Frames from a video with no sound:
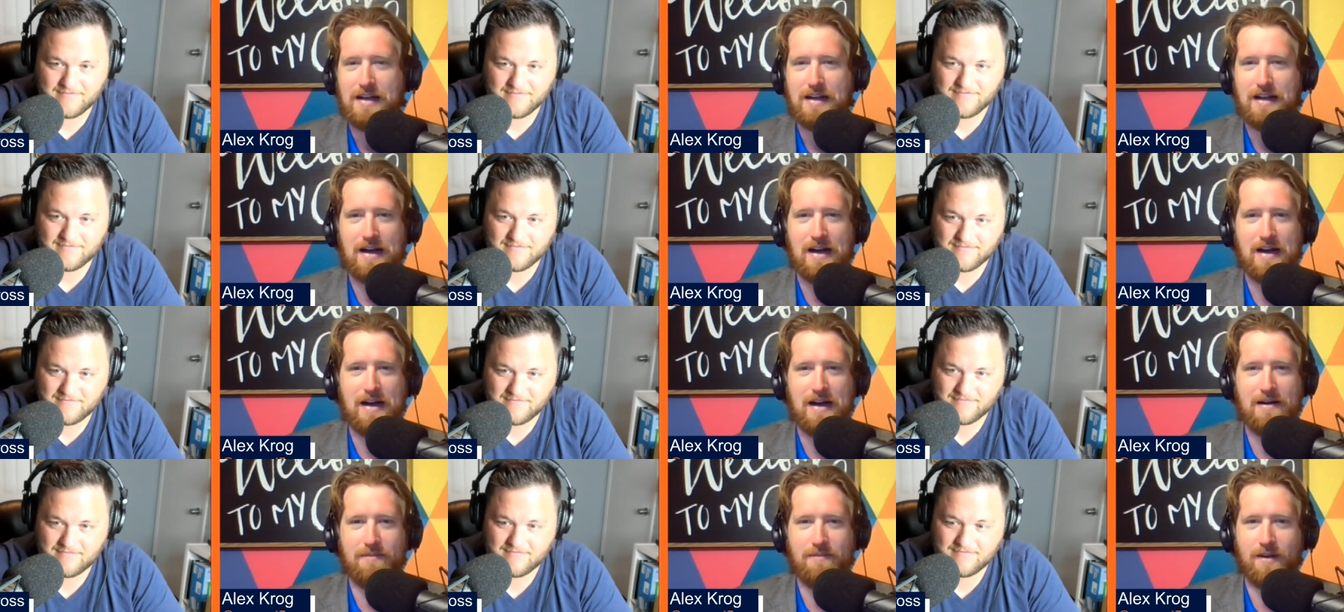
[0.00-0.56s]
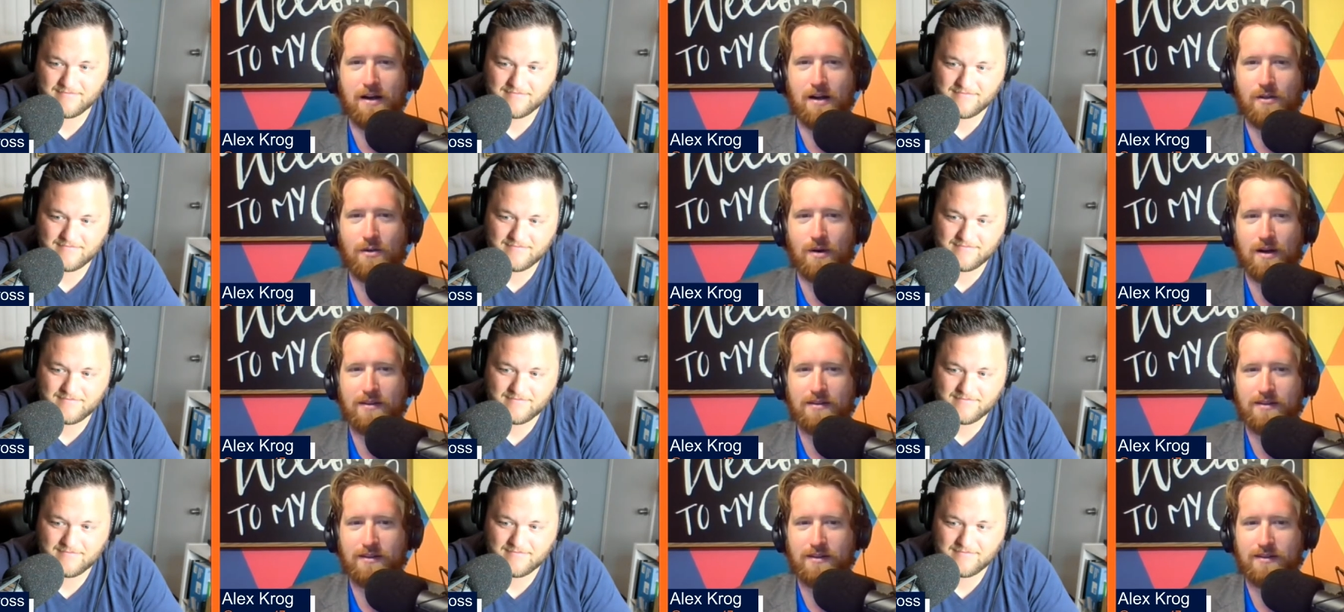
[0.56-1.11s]
Speaker 1: Um,
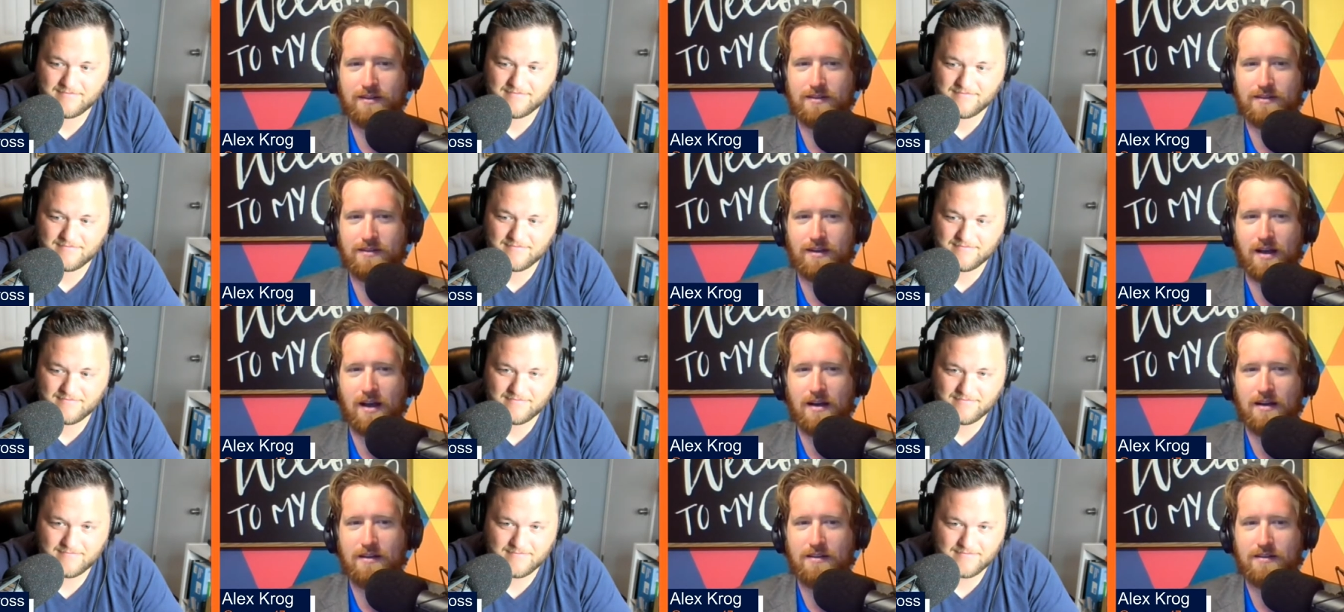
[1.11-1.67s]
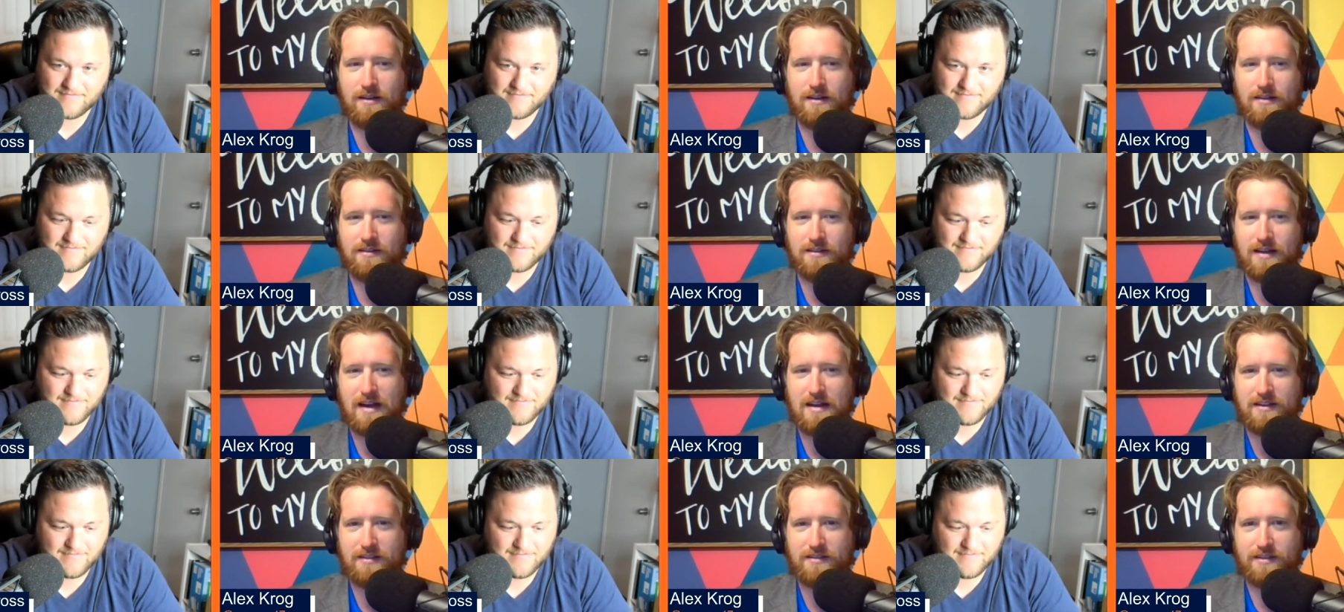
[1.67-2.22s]
otherwise, it's uh, it's
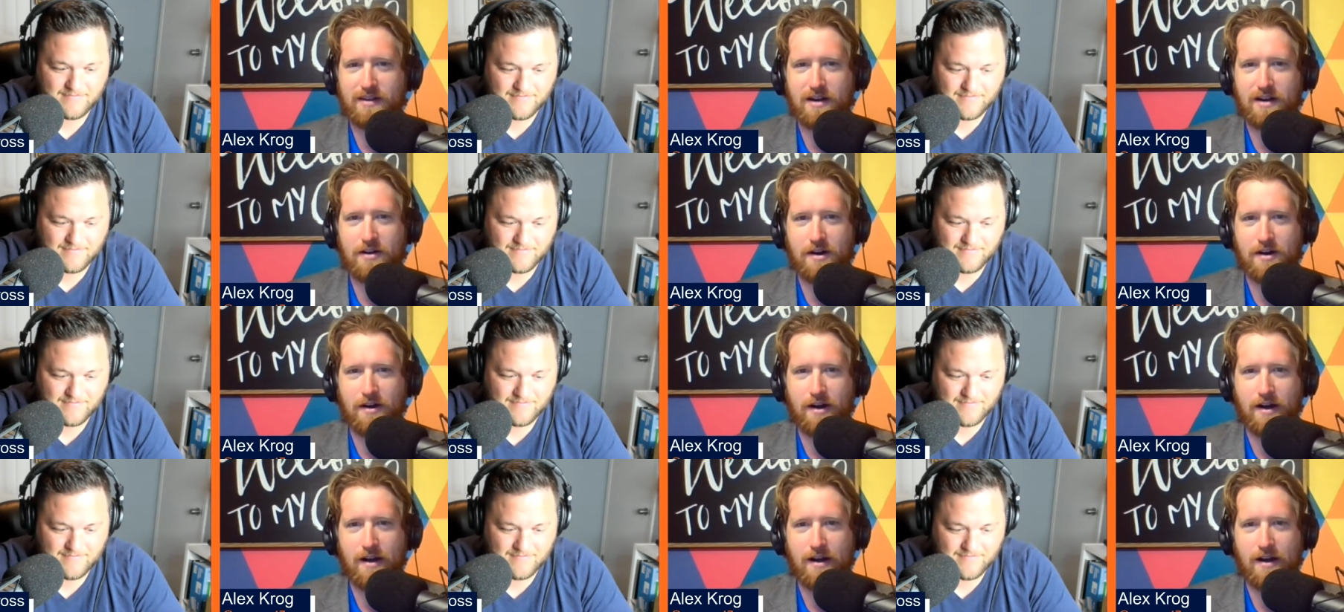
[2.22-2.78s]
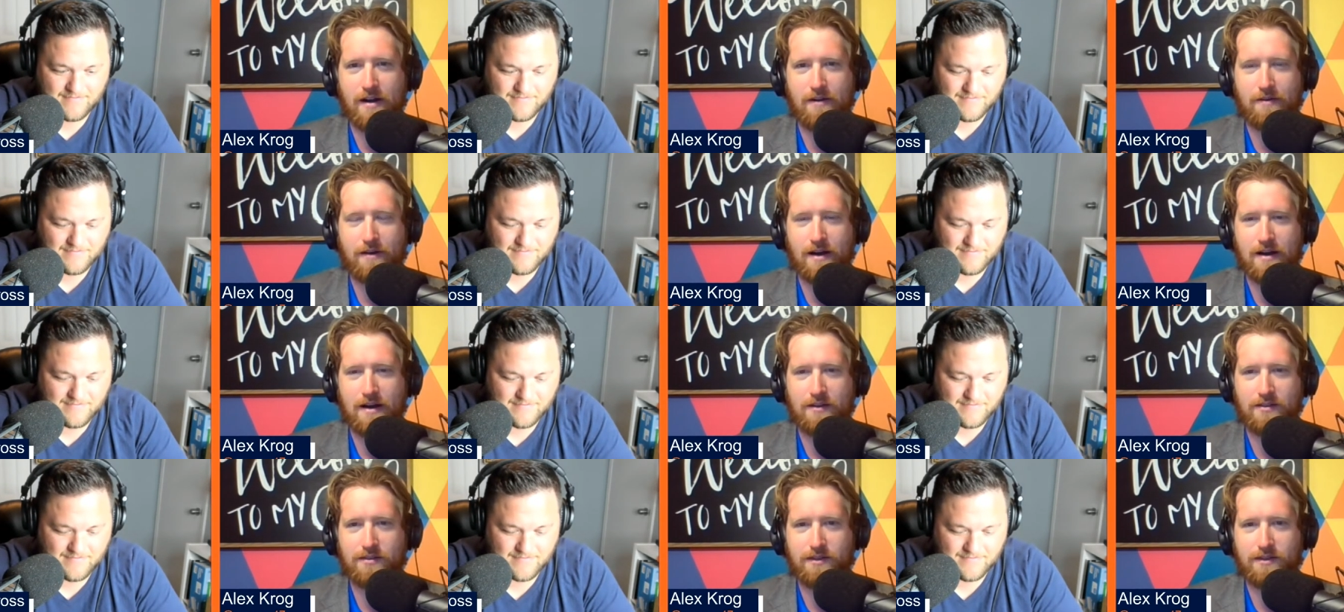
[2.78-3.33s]
kind of scary right now,
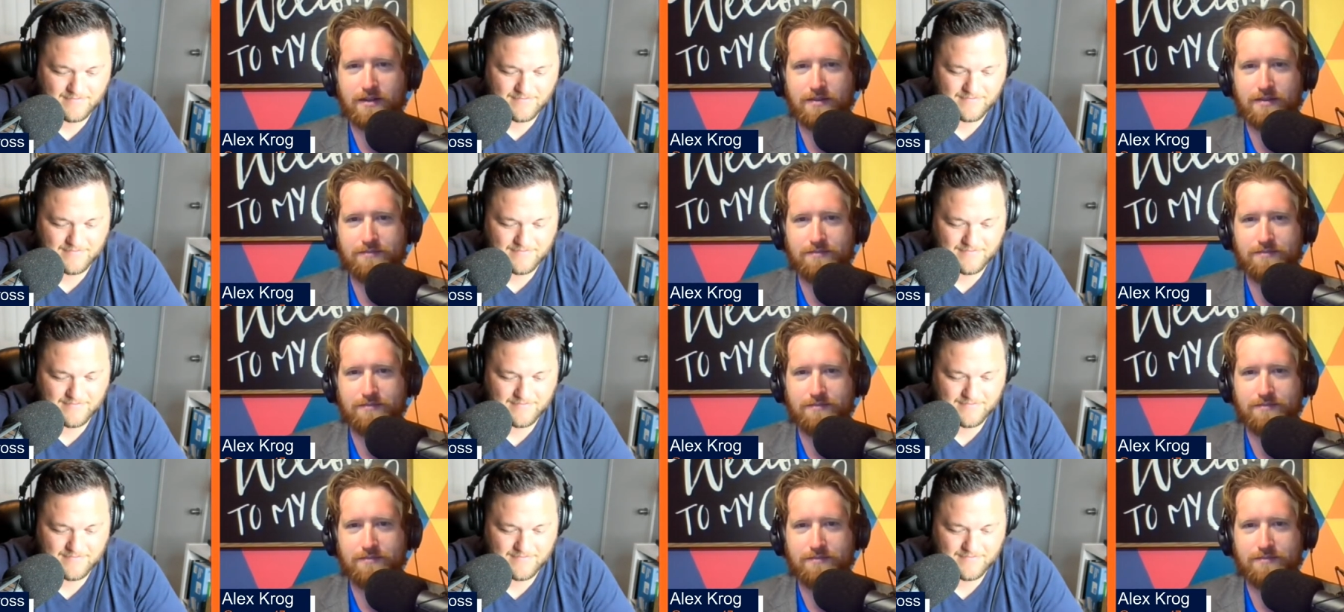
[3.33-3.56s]
honestly.